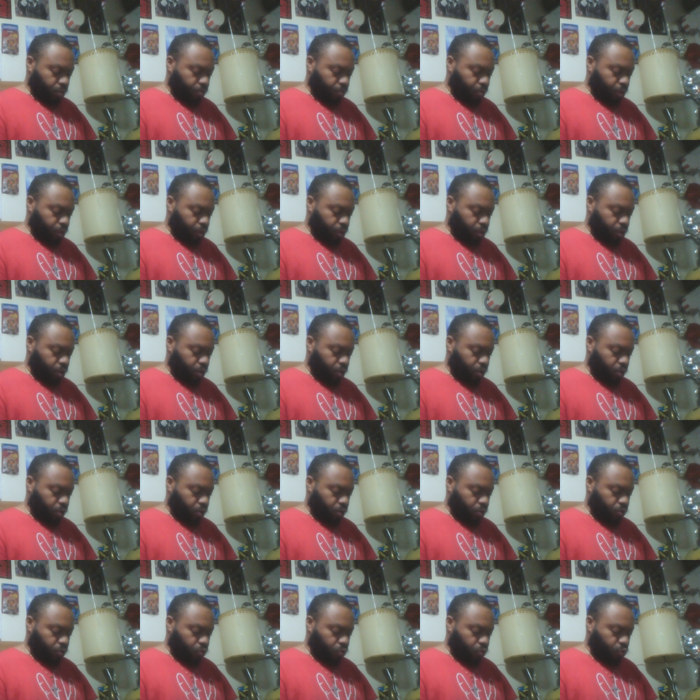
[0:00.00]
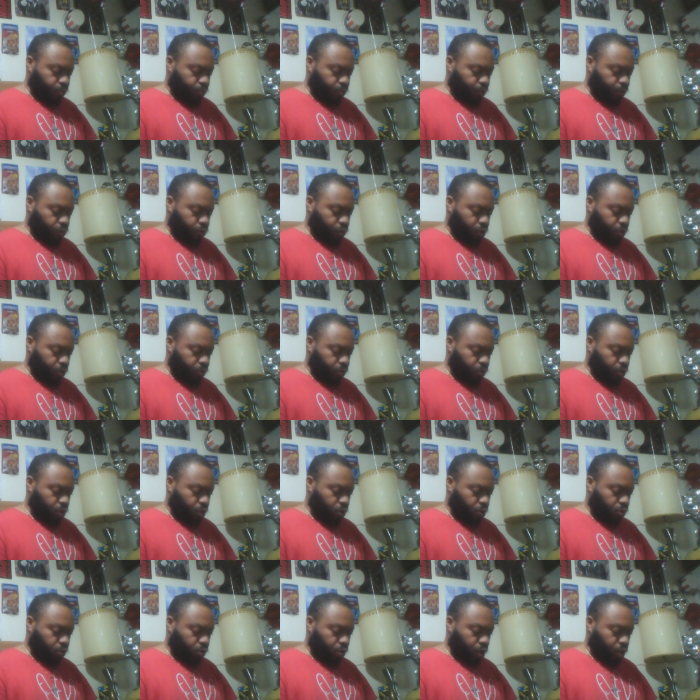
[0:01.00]
my cousin whose birthday was
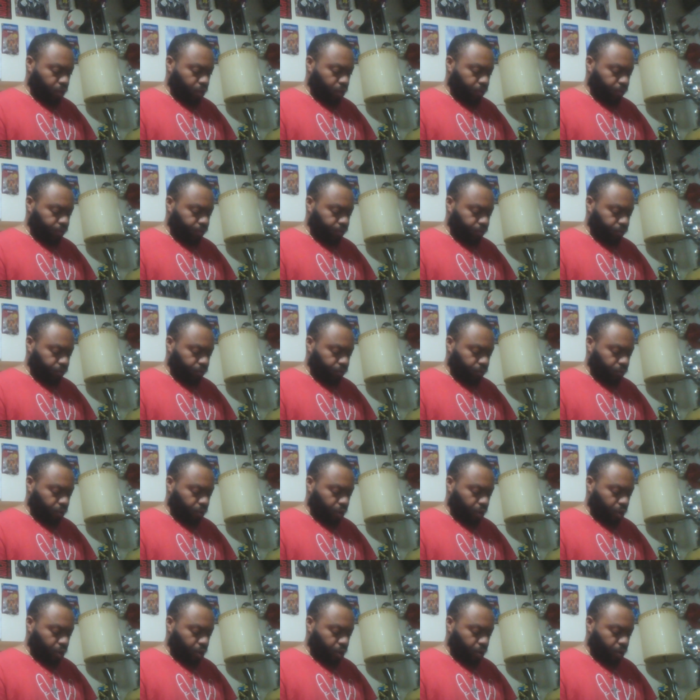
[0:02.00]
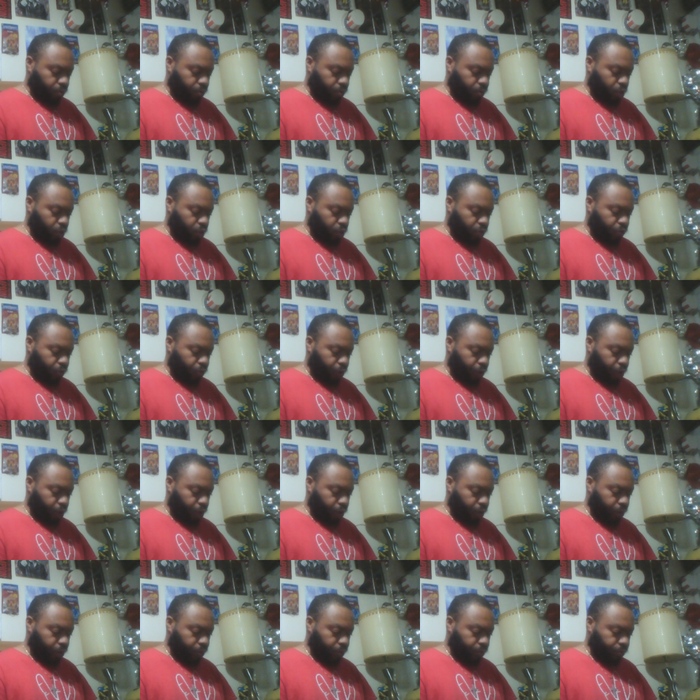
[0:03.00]
yesterday,
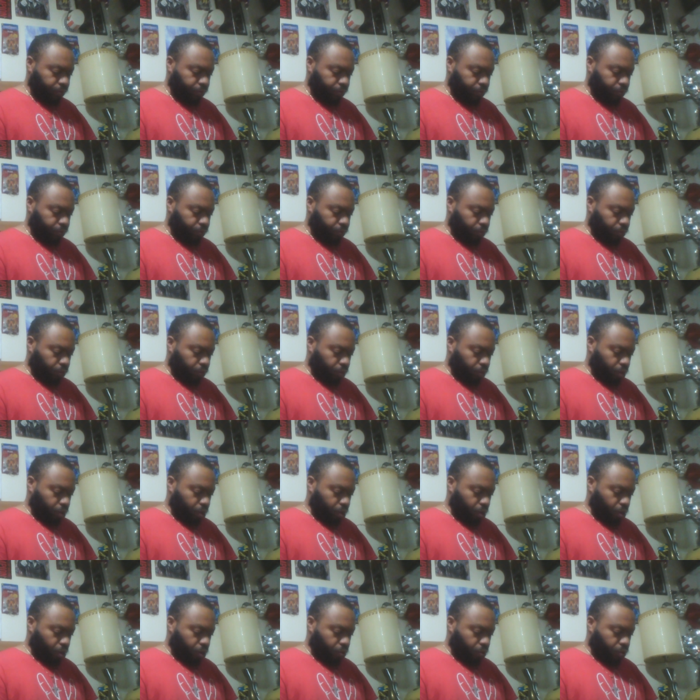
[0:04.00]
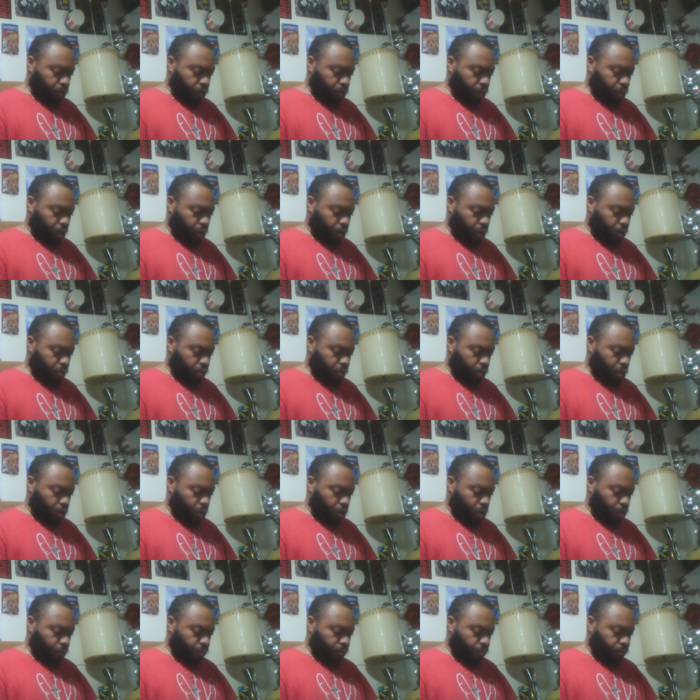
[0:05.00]
T-Rain. I don't think y'all
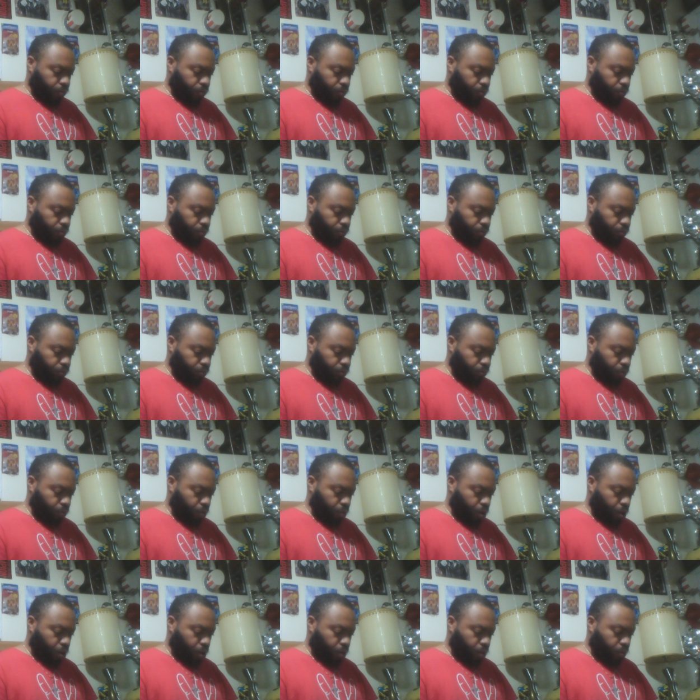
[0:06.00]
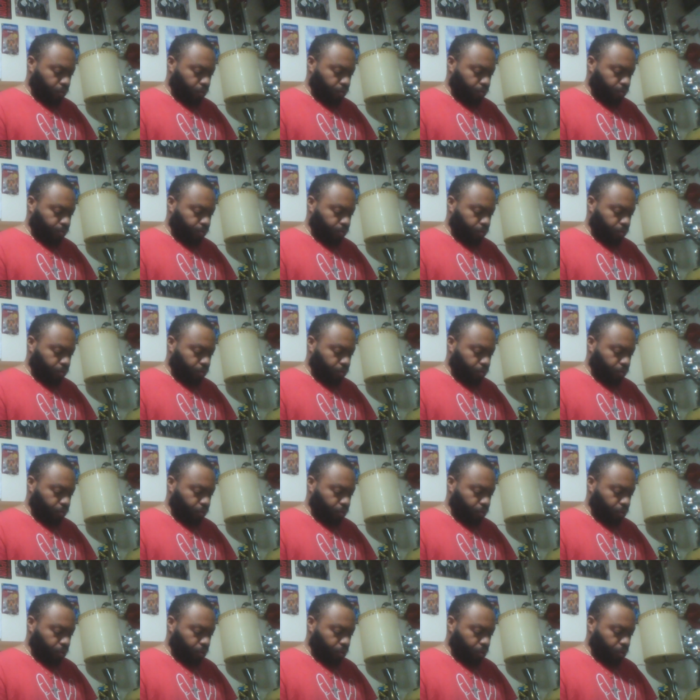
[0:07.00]
saw,
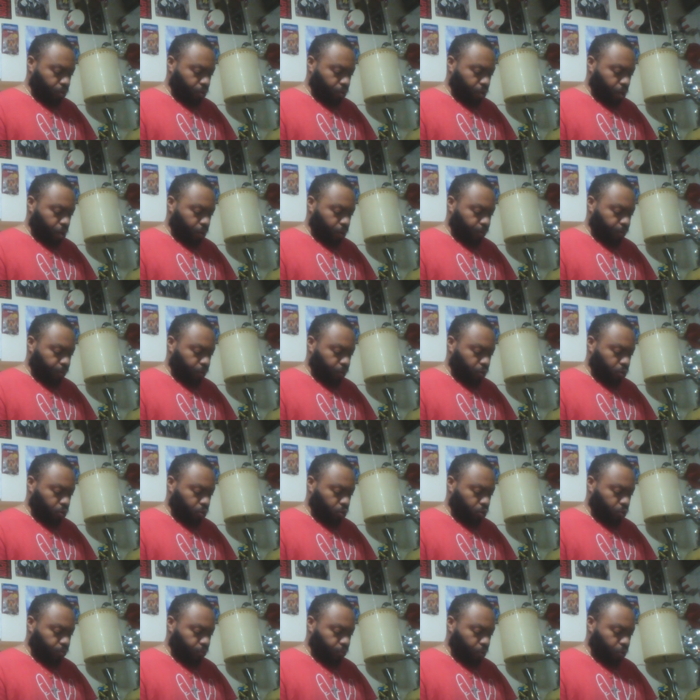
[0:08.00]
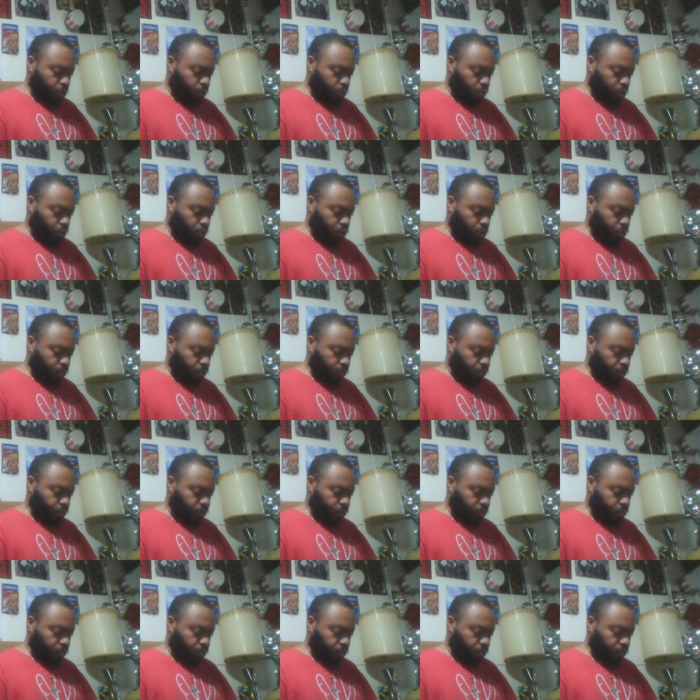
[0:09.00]
the picture she posted up.